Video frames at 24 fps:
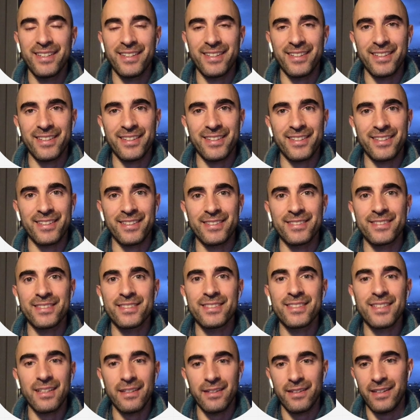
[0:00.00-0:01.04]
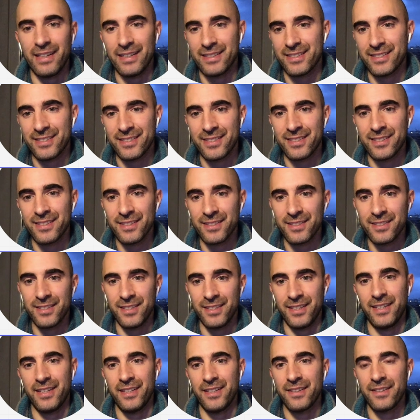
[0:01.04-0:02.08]
Uh, let's
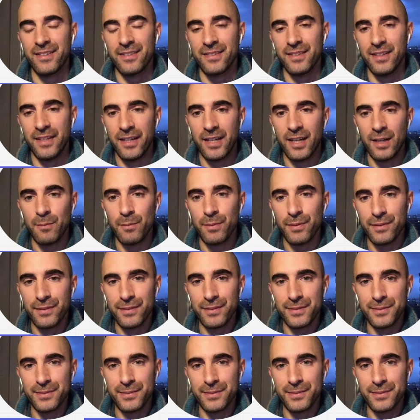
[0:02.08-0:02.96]
see the app.